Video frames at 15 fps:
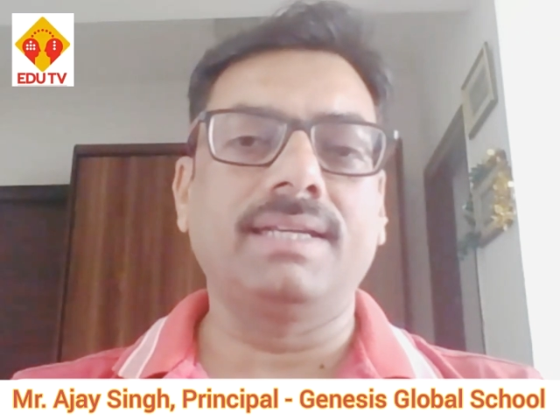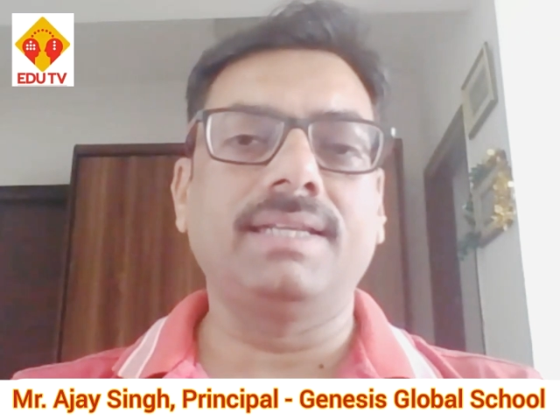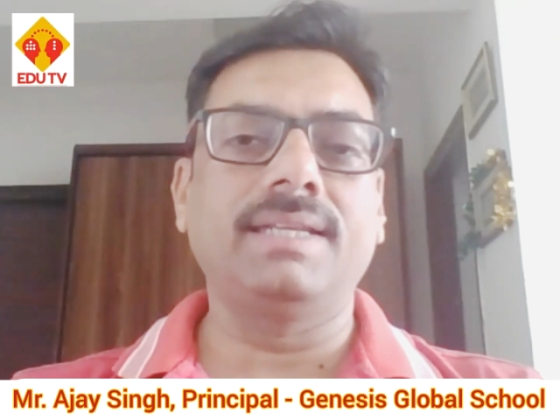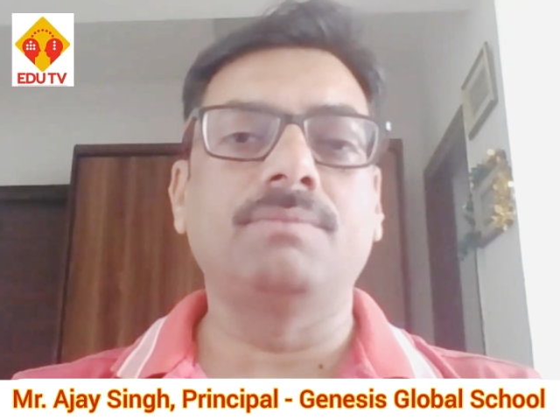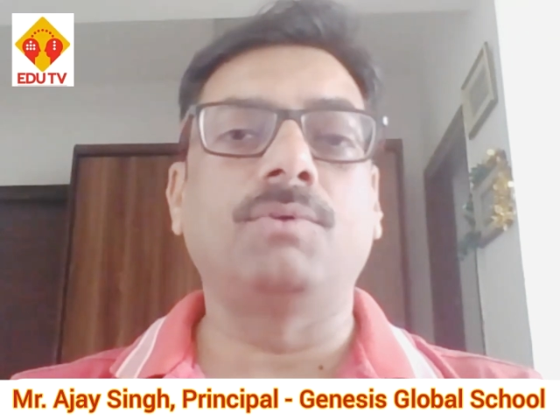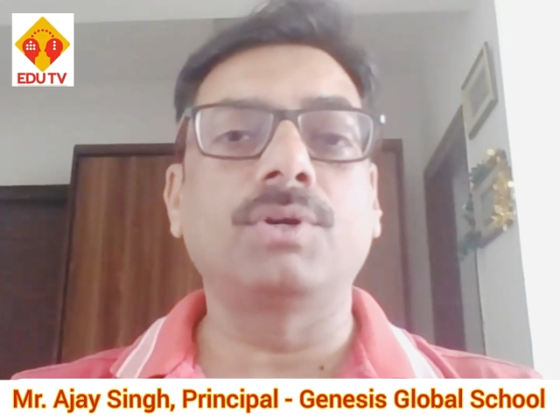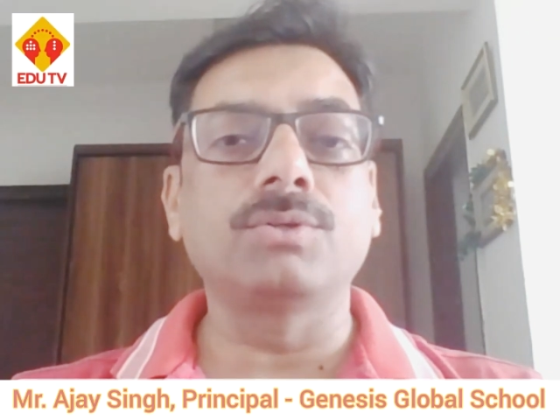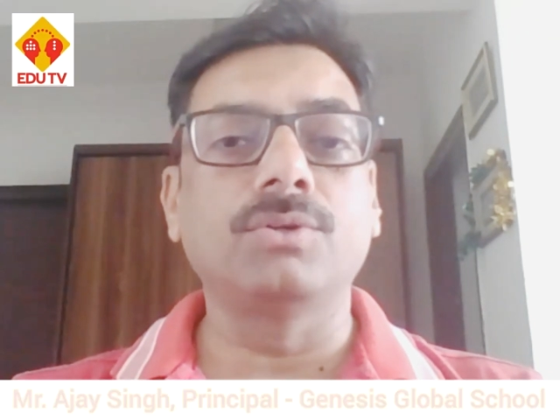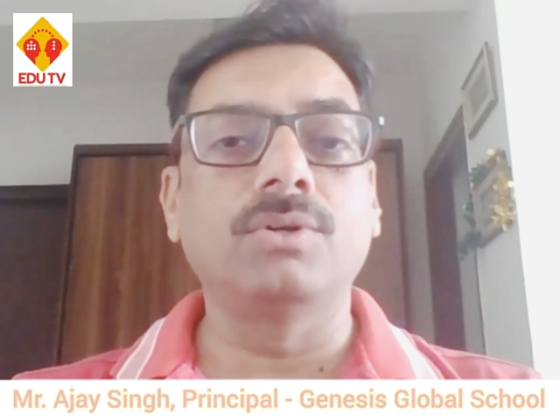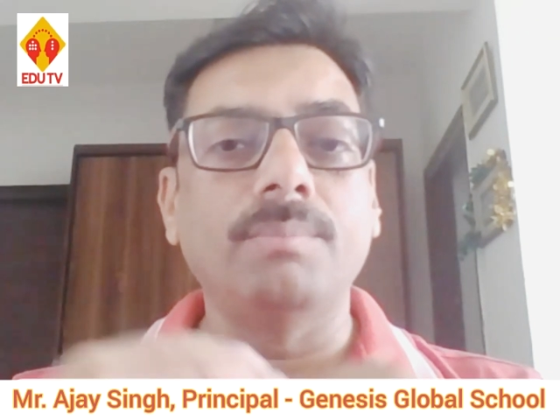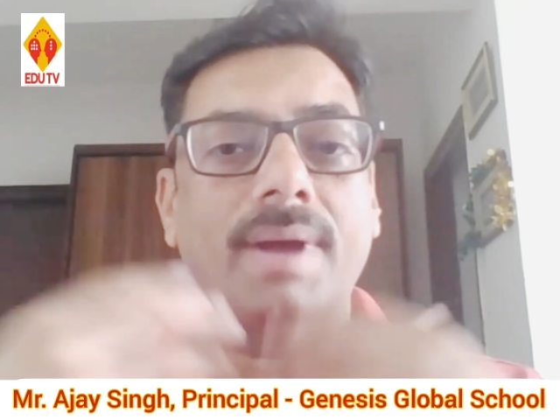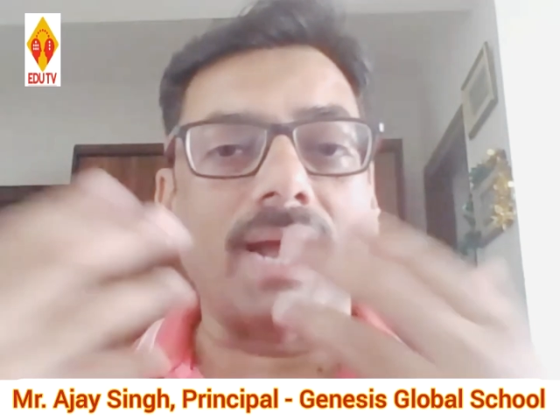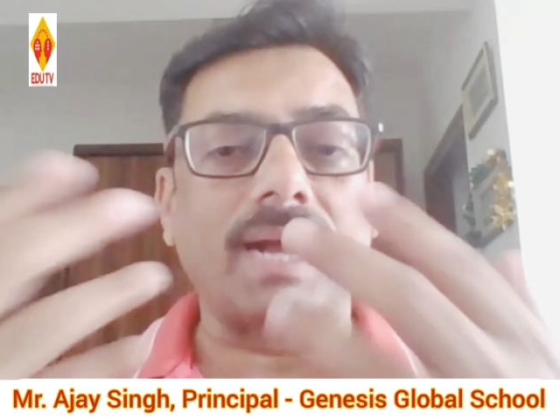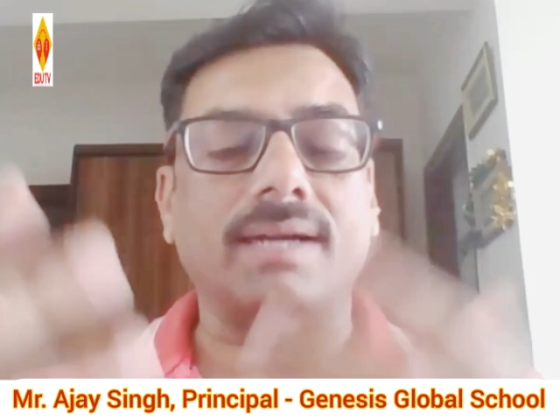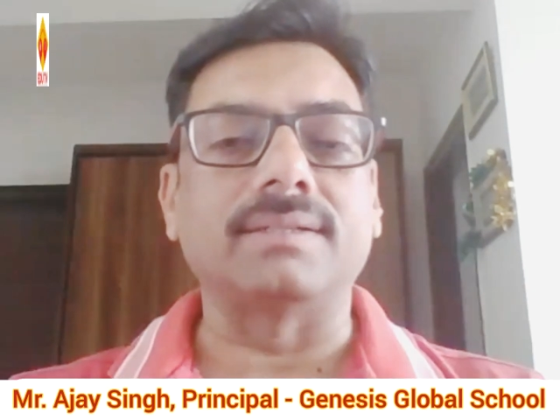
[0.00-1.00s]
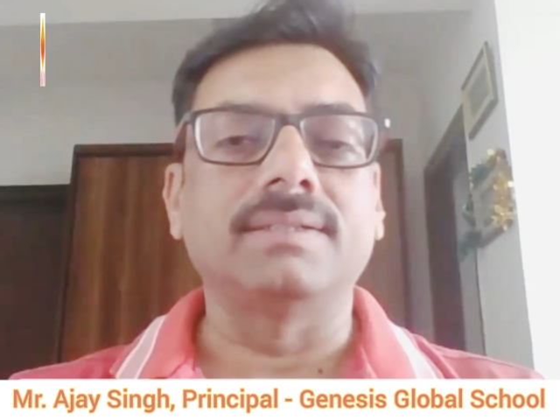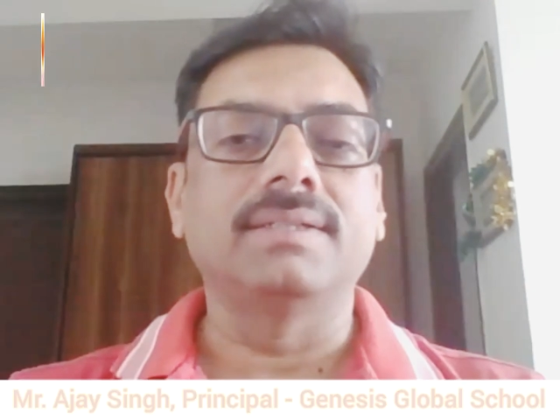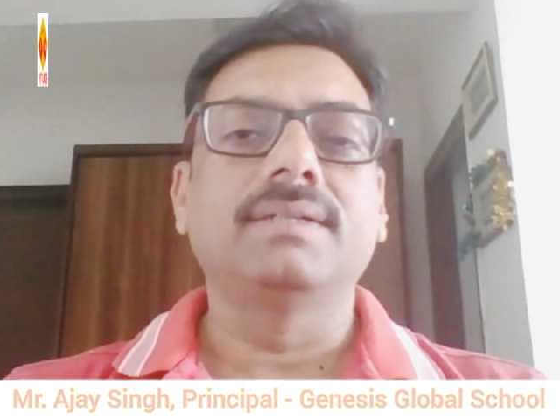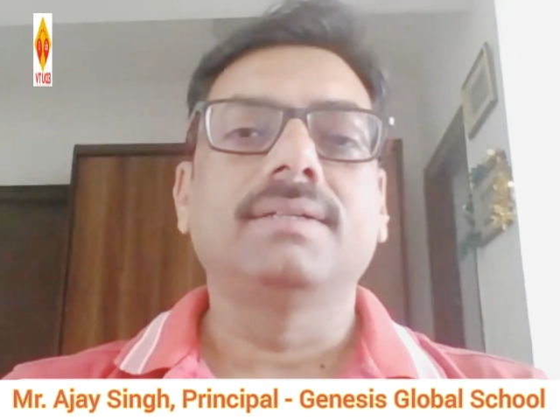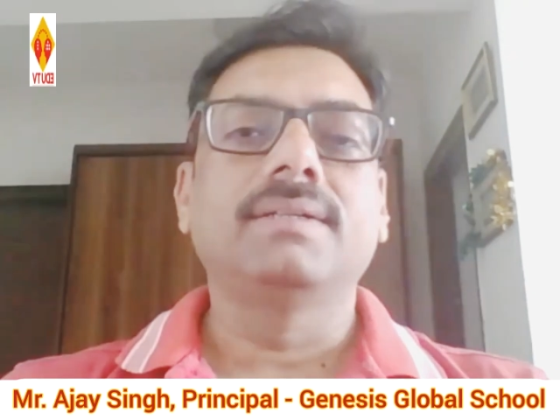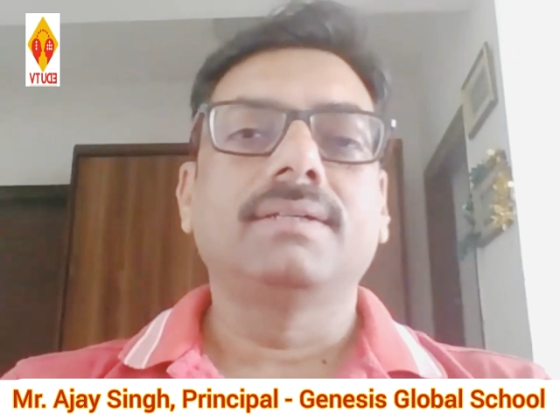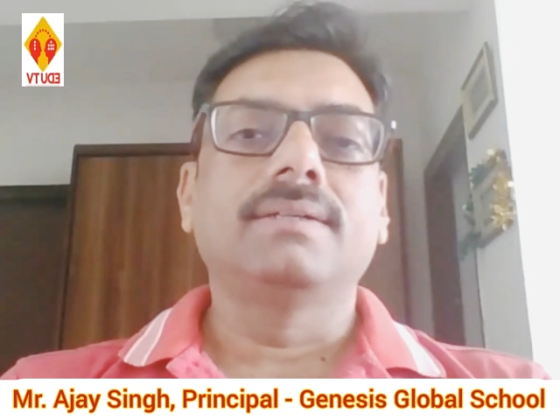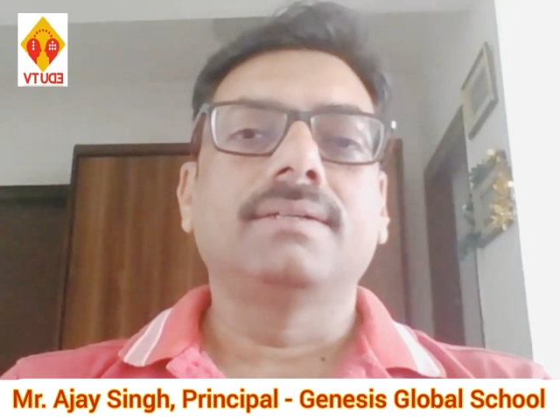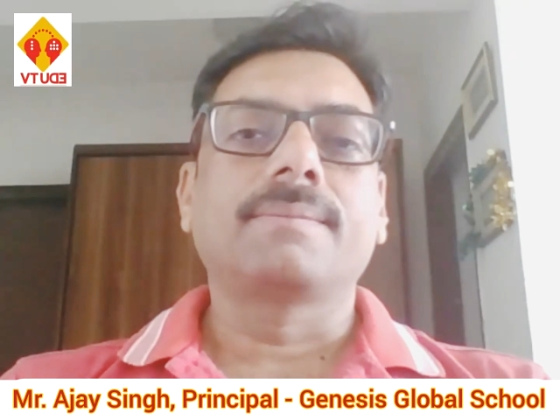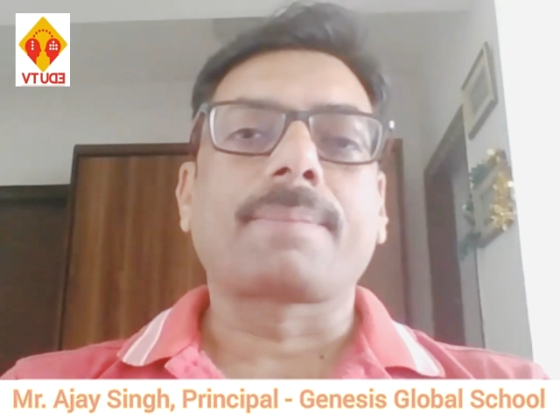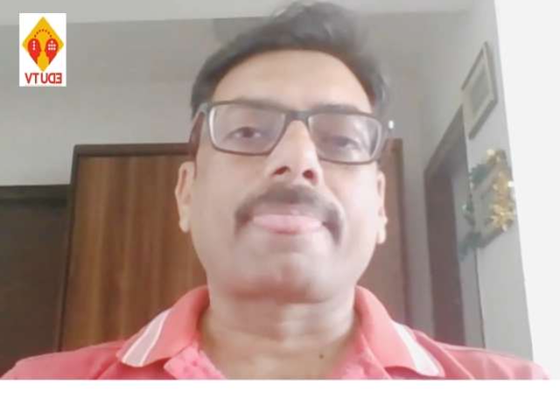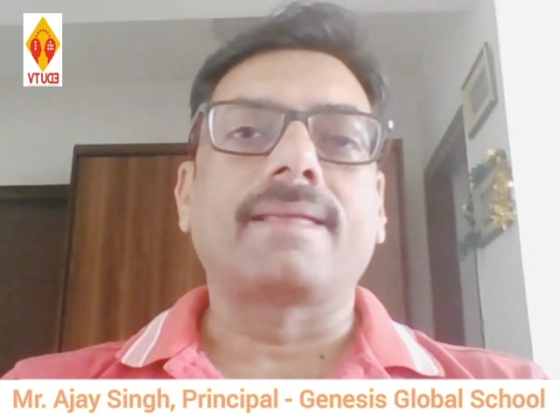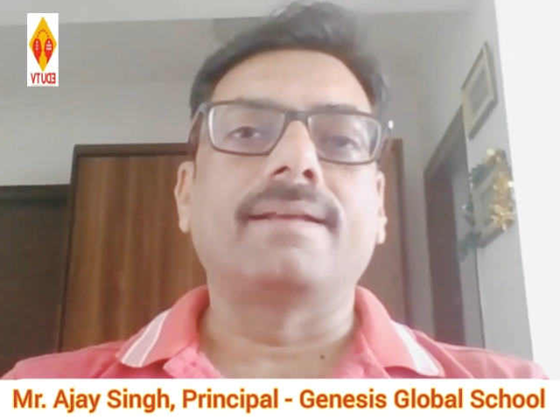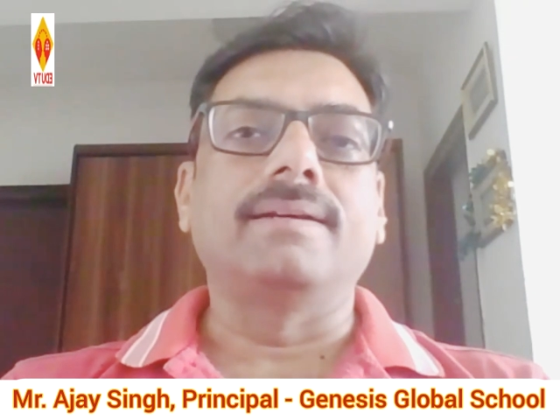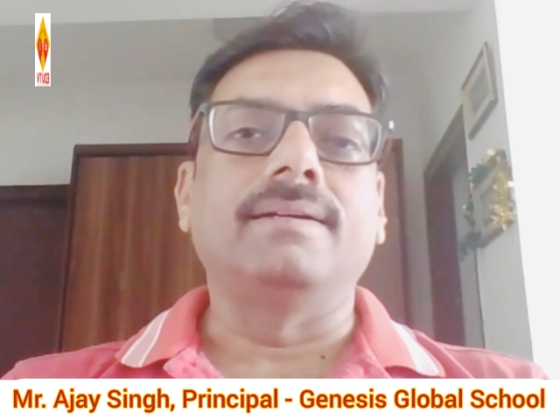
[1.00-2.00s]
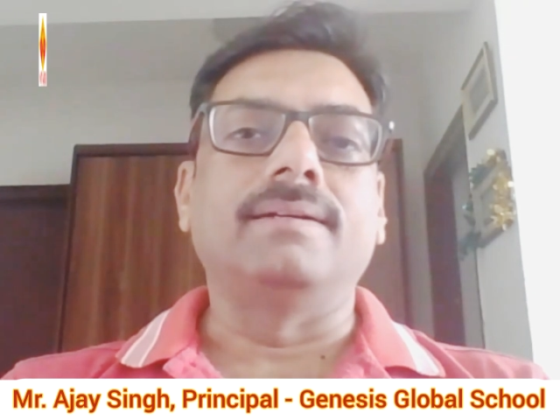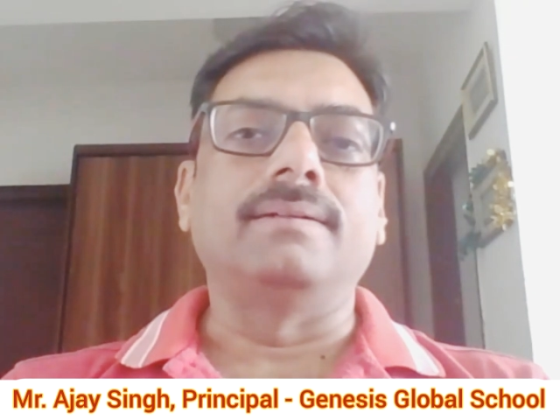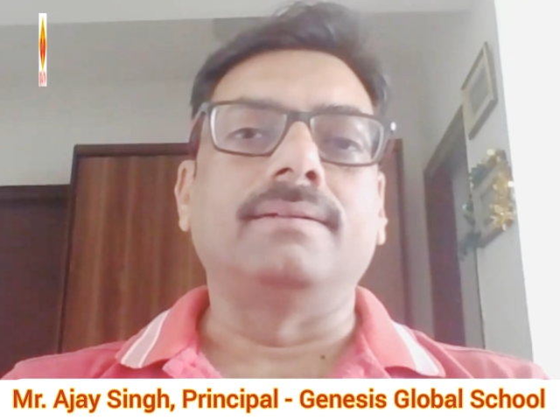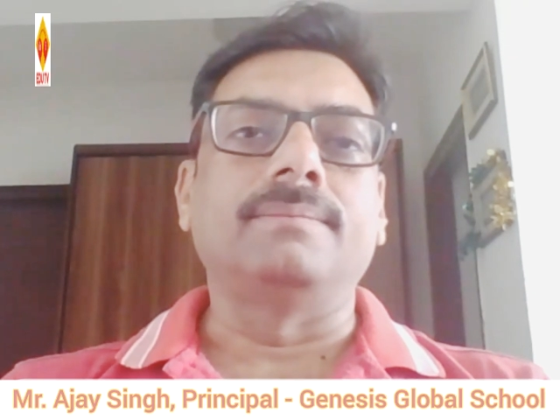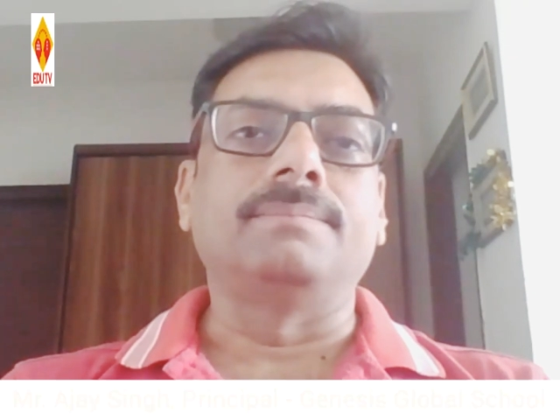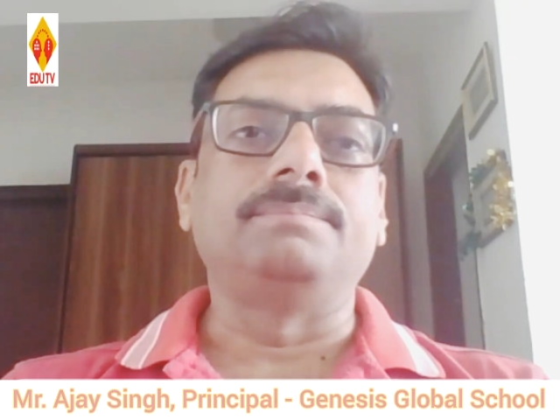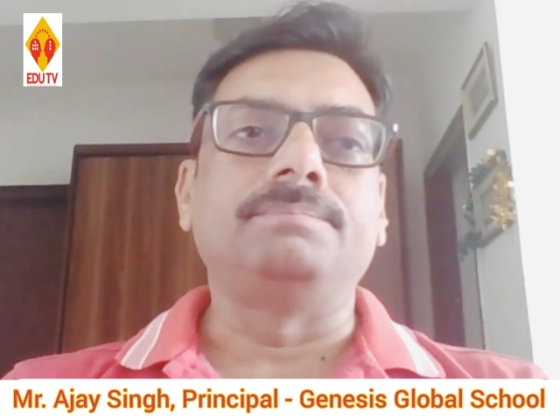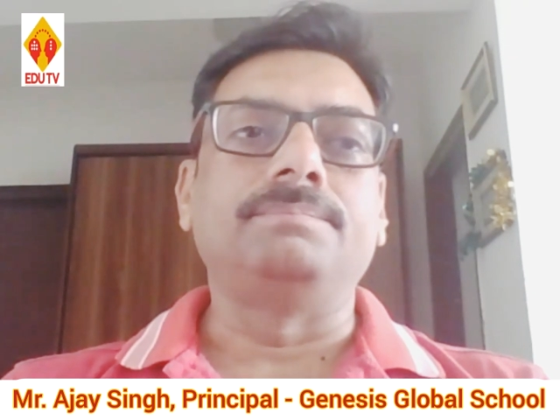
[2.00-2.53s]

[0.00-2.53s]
they want to go back. Uh,